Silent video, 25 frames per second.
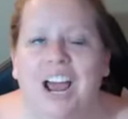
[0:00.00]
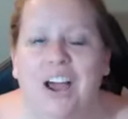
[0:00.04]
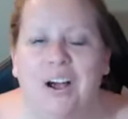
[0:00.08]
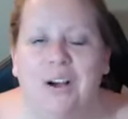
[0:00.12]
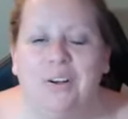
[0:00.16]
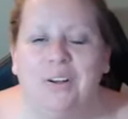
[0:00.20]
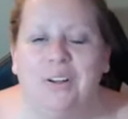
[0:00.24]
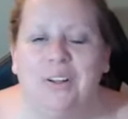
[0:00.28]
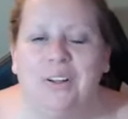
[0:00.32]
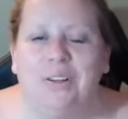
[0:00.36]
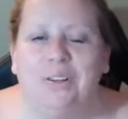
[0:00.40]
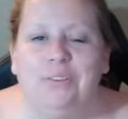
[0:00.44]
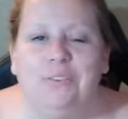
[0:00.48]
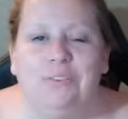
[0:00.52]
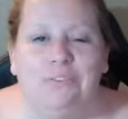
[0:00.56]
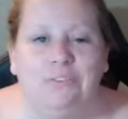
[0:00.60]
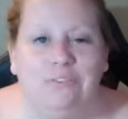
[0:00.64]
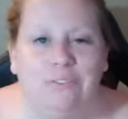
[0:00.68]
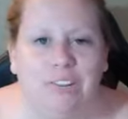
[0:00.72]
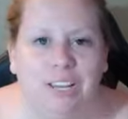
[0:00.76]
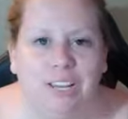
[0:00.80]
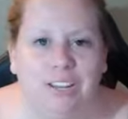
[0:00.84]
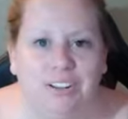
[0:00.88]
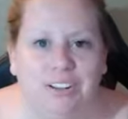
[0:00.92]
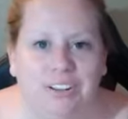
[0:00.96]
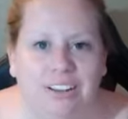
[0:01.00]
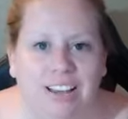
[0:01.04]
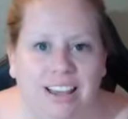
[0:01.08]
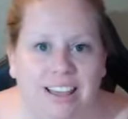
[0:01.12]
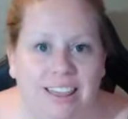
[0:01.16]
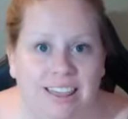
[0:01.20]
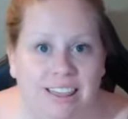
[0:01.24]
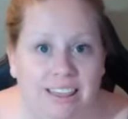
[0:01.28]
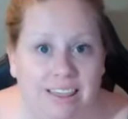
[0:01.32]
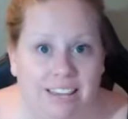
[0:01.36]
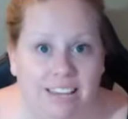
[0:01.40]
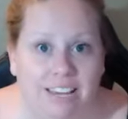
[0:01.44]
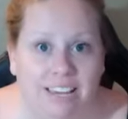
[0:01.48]
you feel and
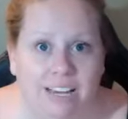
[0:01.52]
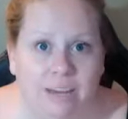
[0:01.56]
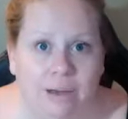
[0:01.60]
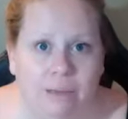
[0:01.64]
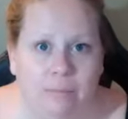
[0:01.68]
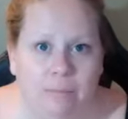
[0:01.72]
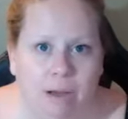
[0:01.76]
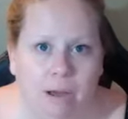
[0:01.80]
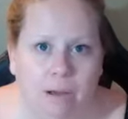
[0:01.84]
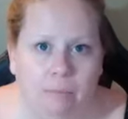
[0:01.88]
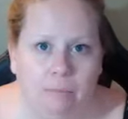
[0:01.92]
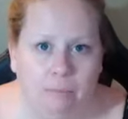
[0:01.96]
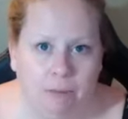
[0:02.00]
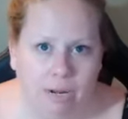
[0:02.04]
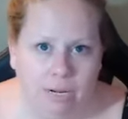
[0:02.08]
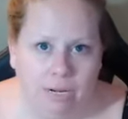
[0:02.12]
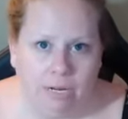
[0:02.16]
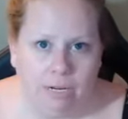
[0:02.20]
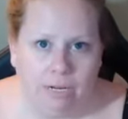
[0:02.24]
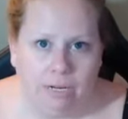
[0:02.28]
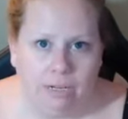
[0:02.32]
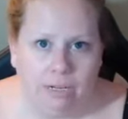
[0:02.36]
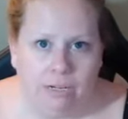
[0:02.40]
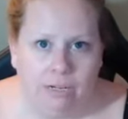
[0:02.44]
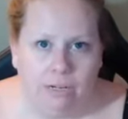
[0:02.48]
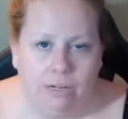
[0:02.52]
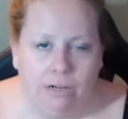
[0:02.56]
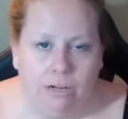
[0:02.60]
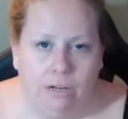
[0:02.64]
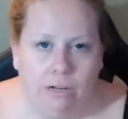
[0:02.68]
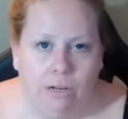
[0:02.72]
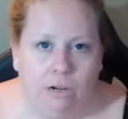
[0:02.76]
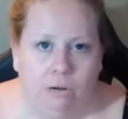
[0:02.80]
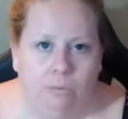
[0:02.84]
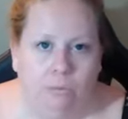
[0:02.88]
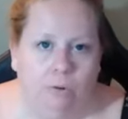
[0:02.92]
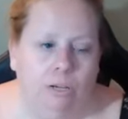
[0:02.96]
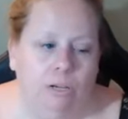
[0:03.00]
think about money.
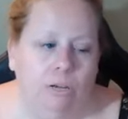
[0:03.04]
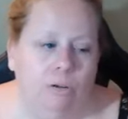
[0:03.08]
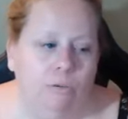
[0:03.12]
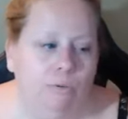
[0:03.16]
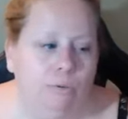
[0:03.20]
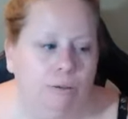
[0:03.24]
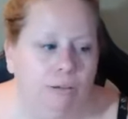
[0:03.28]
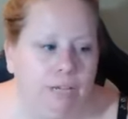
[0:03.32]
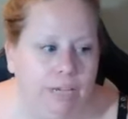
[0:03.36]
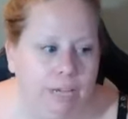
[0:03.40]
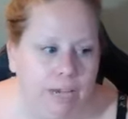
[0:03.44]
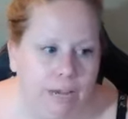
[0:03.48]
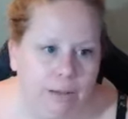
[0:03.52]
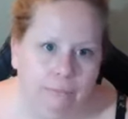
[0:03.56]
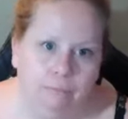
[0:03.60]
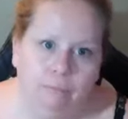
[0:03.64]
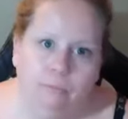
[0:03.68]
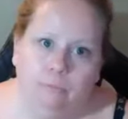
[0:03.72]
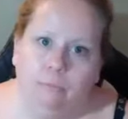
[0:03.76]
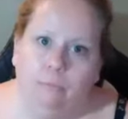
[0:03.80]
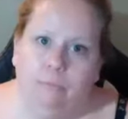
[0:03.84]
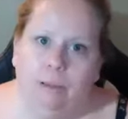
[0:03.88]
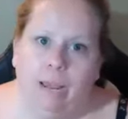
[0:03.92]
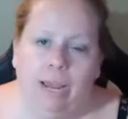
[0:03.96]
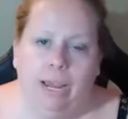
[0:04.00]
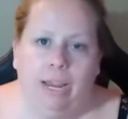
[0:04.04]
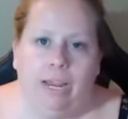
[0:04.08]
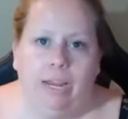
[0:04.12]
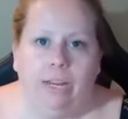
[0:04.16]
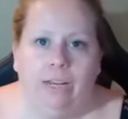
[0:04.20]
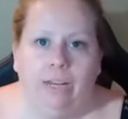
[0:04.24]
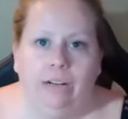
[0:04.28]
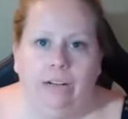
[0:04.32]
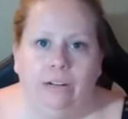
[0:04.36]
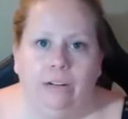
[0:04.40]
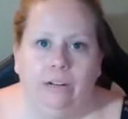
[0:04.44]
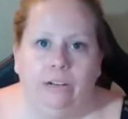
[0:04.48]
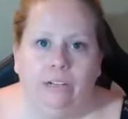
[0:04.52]
When you get
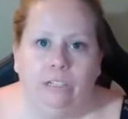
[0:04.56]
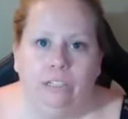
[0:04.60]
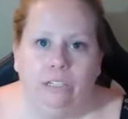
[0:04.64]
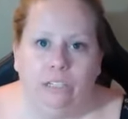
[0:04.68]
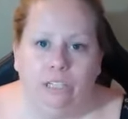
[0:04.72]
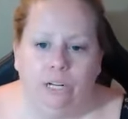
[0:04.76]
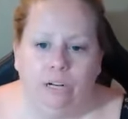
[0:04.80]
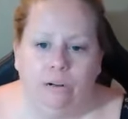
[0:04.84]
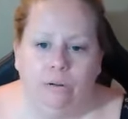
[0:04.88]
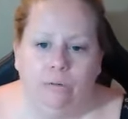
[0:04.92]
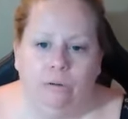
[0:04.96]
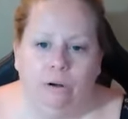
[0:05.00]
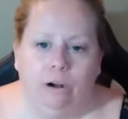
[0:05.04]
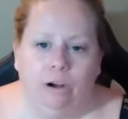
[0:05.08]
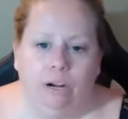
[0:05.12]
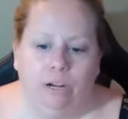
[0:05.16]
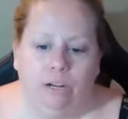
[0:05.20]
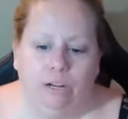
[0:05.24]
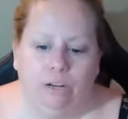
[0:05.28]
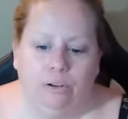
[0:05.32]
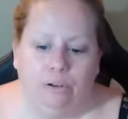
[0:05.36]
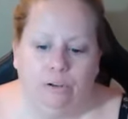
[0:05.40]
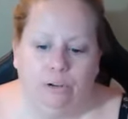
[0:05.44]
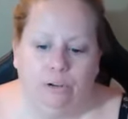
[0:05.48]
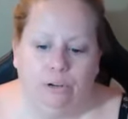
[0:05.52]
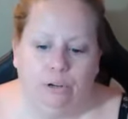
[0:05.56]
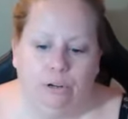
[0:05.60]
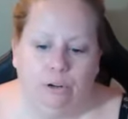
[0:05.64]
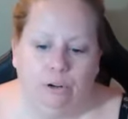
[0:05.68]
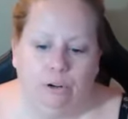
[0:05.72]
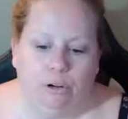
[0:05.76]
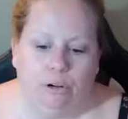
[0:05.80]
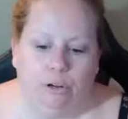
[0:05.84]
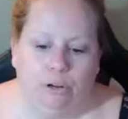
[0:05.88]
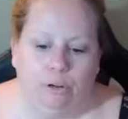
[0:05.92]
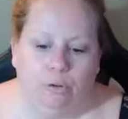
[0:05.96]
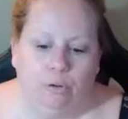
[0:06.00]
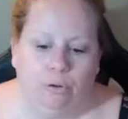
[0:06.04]
paid, are
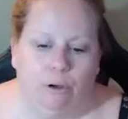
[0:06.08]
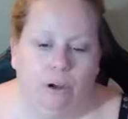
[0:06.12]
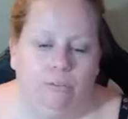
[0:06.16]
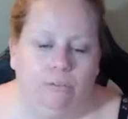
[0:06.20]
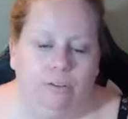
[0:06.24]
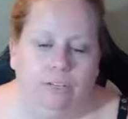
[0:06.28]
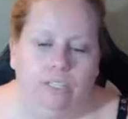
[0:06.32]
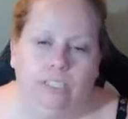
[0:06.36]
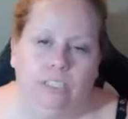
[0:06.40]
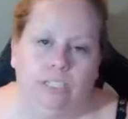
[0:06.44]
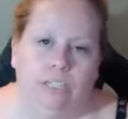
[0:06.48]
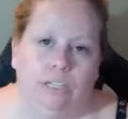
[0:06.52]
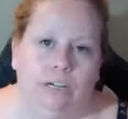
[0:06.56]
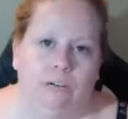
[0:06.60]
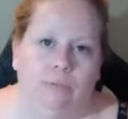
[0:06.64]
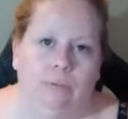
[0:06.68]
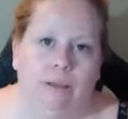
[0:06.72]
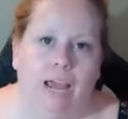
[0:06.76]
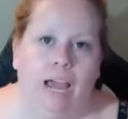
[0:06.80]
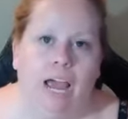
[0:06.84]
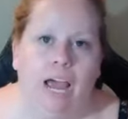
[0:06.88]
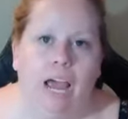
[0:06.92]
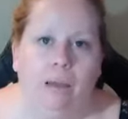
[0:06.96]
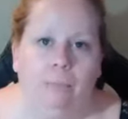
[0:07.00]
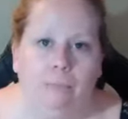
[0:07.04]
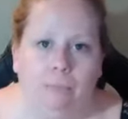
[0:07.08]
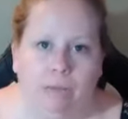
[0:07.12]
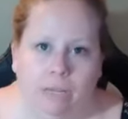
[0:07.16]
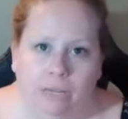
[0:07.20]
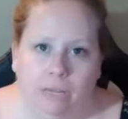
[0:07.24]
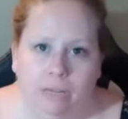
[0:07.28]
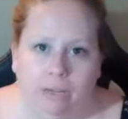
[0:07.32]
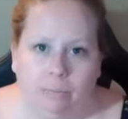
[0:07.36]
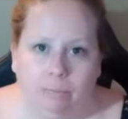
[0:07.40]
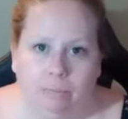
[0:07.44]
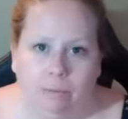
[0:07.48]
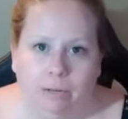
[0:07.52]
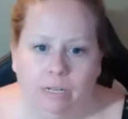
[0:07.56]
you obviously you're gonna be
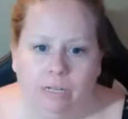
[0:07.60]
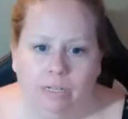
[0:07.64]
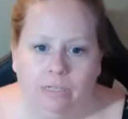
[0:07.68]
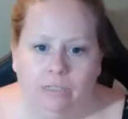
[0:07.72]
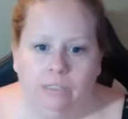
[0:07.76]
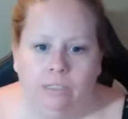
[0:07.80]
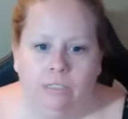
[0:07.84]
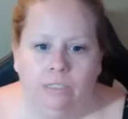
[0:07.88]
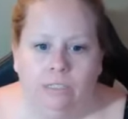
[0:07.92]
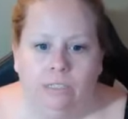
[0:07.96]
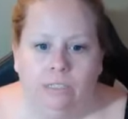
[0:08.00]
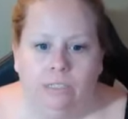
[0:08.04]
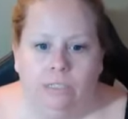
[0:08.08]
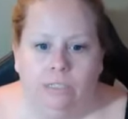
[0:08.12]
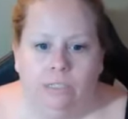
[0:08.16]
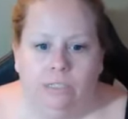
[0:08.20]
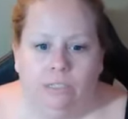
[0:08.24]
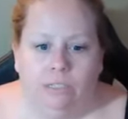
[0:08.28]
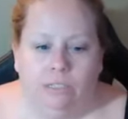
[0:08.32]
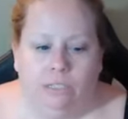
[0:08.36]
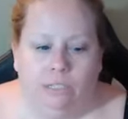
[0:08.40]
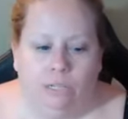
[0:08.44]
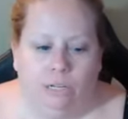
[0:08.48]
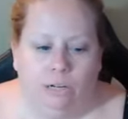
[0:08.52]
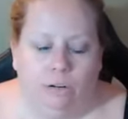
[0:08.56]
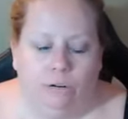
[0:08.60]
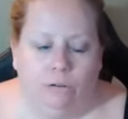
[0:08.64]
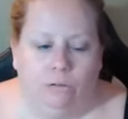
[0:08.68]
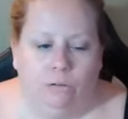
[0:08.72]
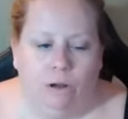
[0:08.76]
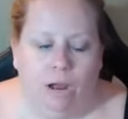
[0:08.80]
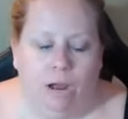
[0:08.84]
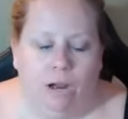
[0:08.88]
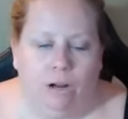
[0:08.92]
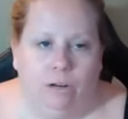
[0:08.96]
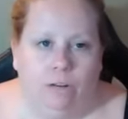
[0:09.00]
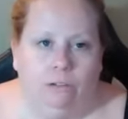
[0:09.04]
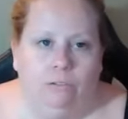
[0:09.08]
happy, but You know,
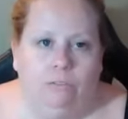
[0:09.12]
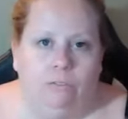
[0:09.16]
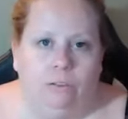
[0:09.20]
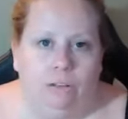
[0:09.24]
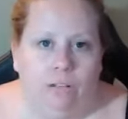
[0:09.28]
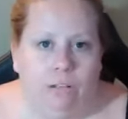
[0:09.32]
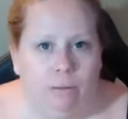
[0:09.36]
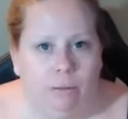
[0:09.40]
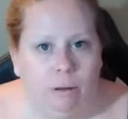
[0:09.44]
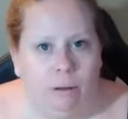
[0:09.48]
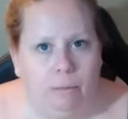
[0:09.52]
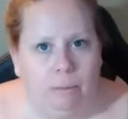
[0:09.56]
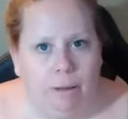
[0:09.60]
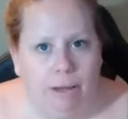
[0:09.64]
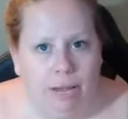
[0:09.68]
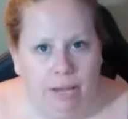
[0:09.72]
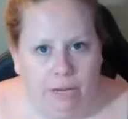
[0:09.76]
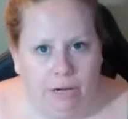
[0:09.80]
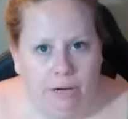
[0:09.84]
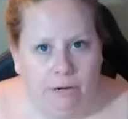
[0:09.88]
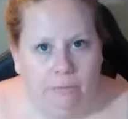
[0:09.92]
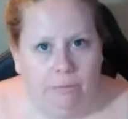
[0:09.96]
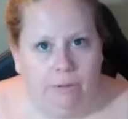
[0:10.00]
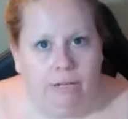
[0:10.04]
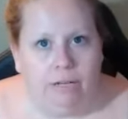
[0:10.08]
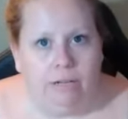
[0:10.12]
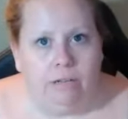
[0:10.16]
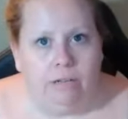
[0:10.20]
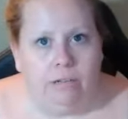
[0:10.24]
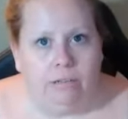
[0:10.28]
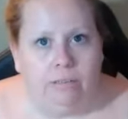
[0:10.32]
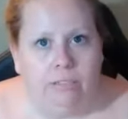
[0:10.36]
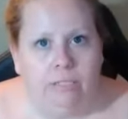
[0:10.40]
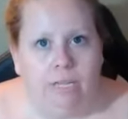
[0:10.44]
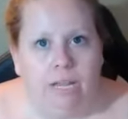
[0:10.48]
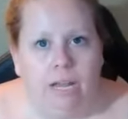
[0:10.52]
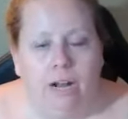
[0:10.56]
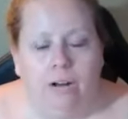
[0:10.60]
how do you feel about paying your
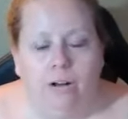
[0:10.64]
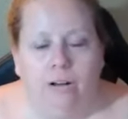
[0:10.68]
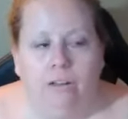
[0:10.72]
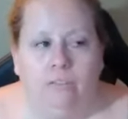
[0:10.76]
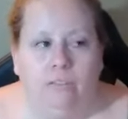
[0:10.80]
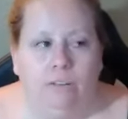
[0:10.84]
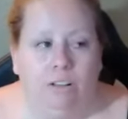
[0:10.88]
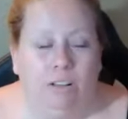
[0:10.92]
bills? How do you feel